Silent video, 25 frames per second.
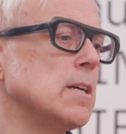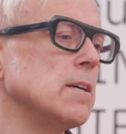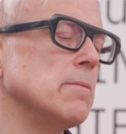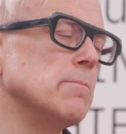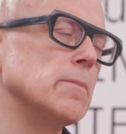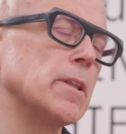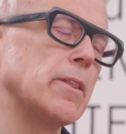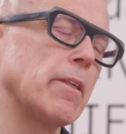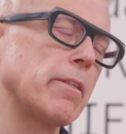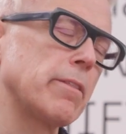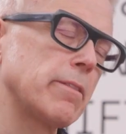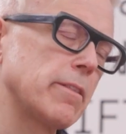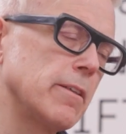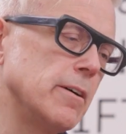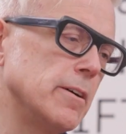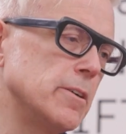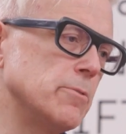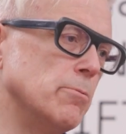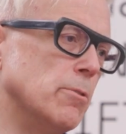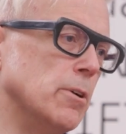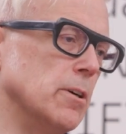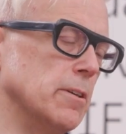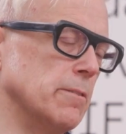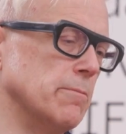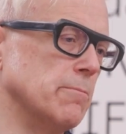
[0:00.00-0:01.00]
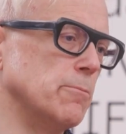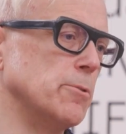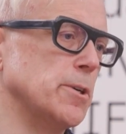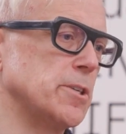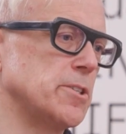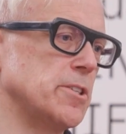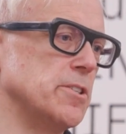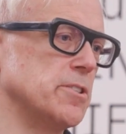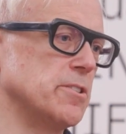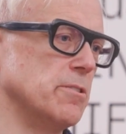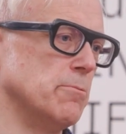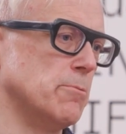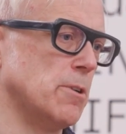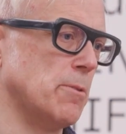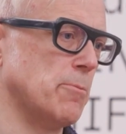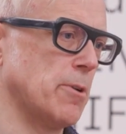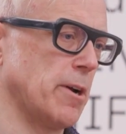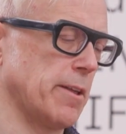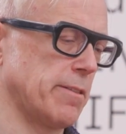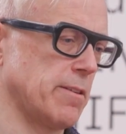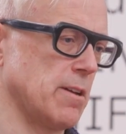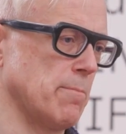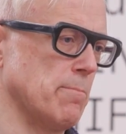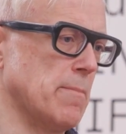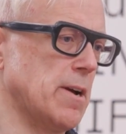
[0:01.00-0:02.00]
But the third one, which is the one where I
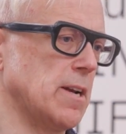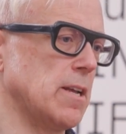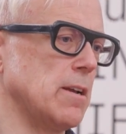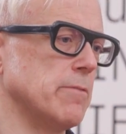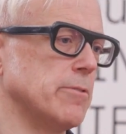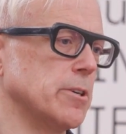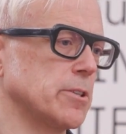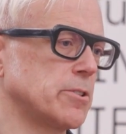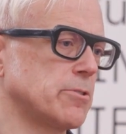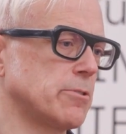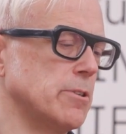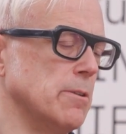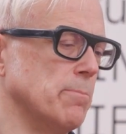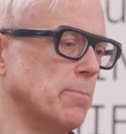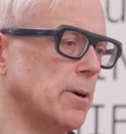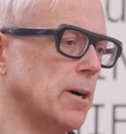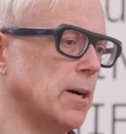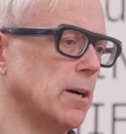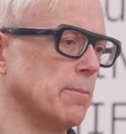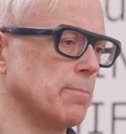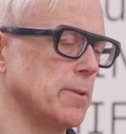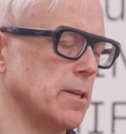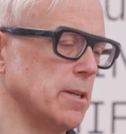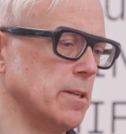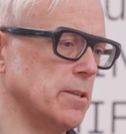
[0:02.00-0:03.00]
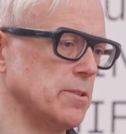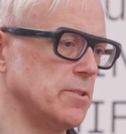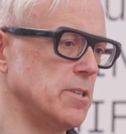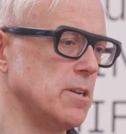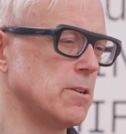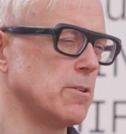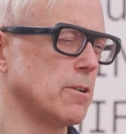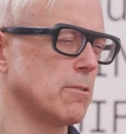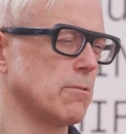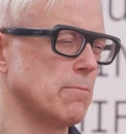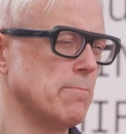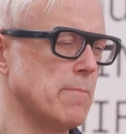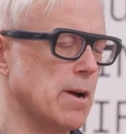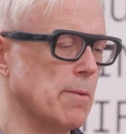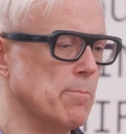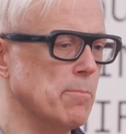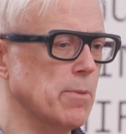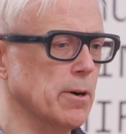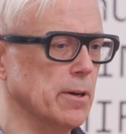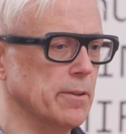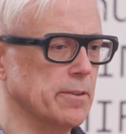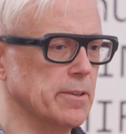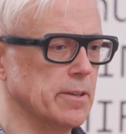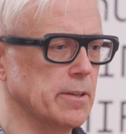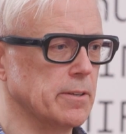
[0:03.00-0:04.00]
think many of us trip up, is you've got to
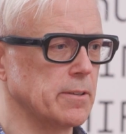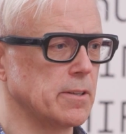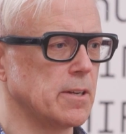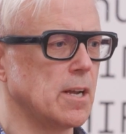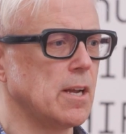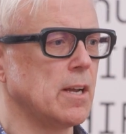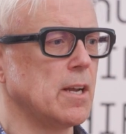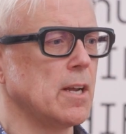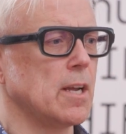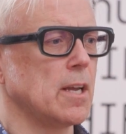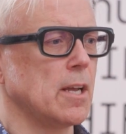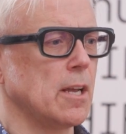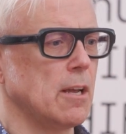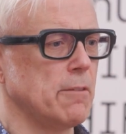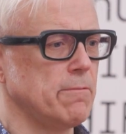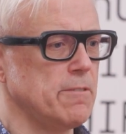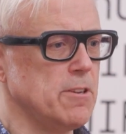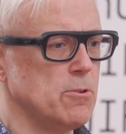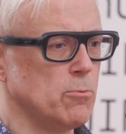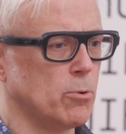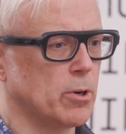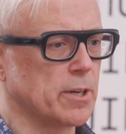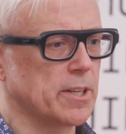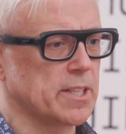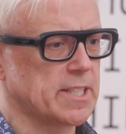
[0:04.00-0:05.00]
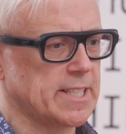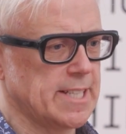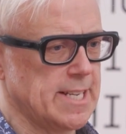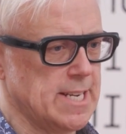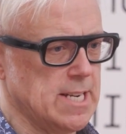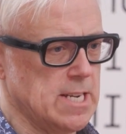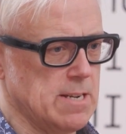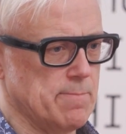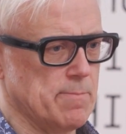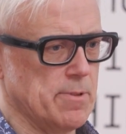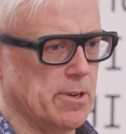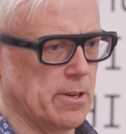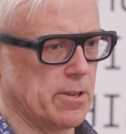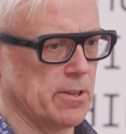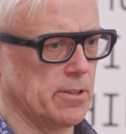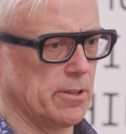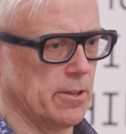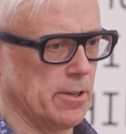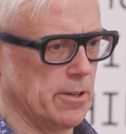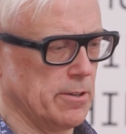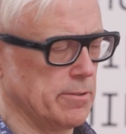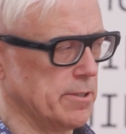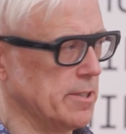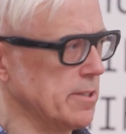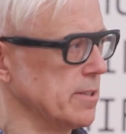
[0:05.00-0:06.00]
remember that if you want a team that can
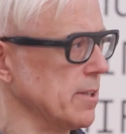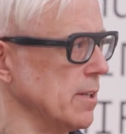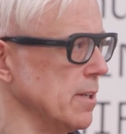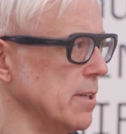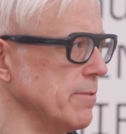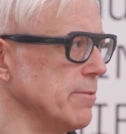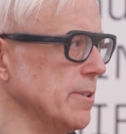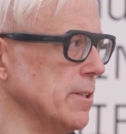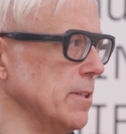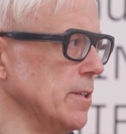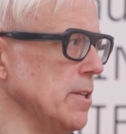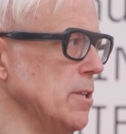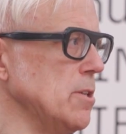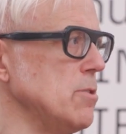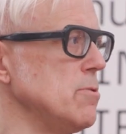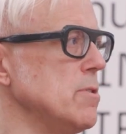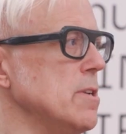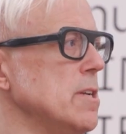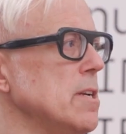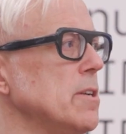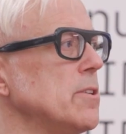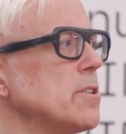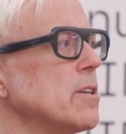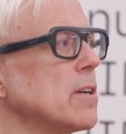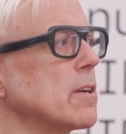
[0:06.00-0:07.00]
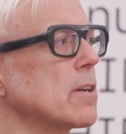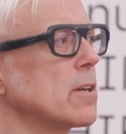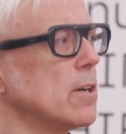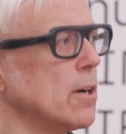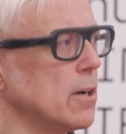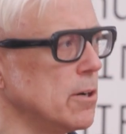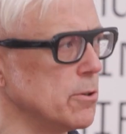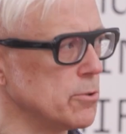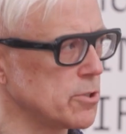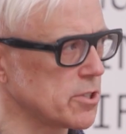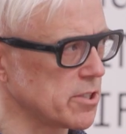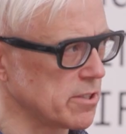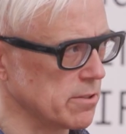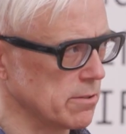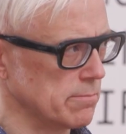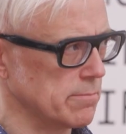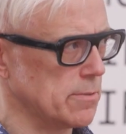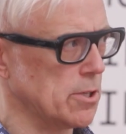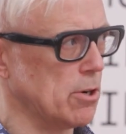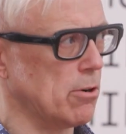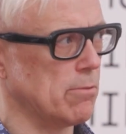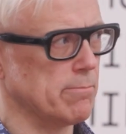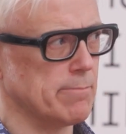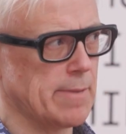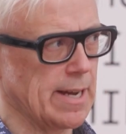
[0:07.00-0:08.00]
own and deliver, you need to coach them,
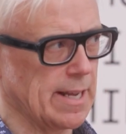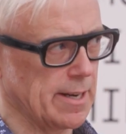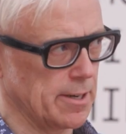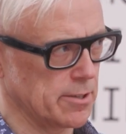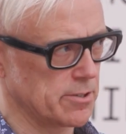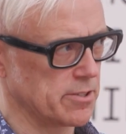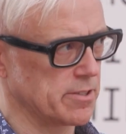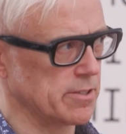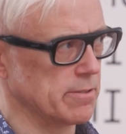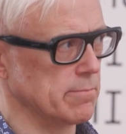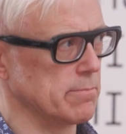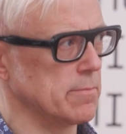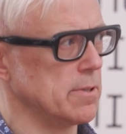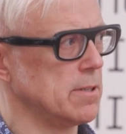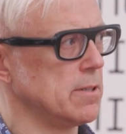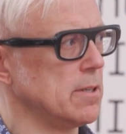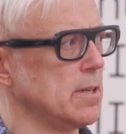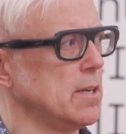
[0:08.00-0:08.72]
not manage them.